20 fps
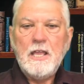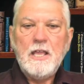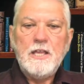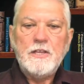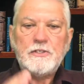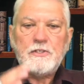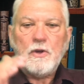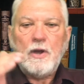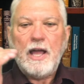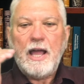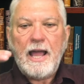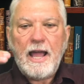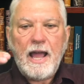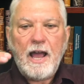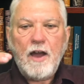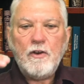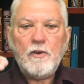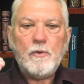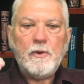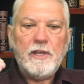So
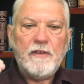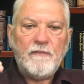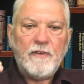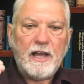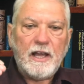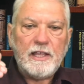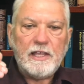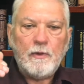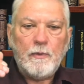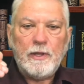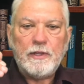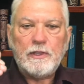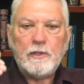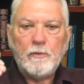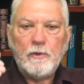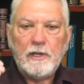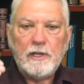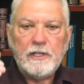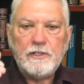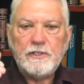how do we evaluate the
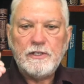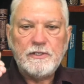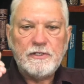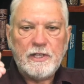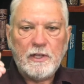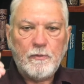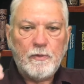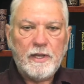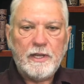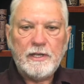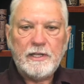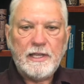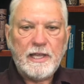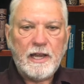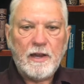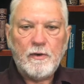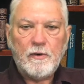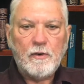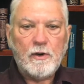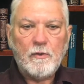religions that we
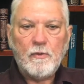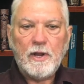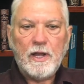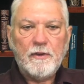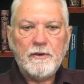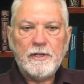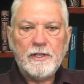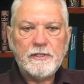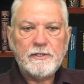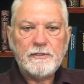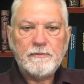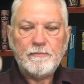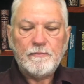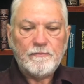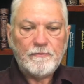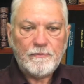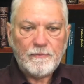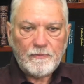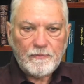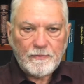encounter around us?
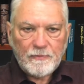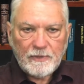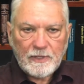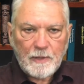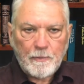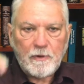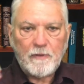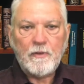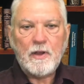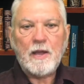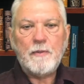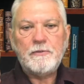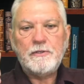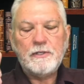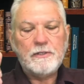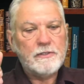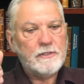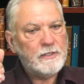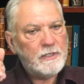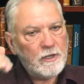Number of
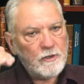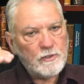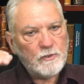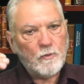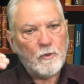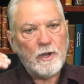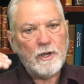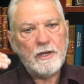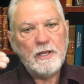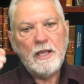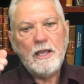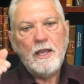options. Here's one.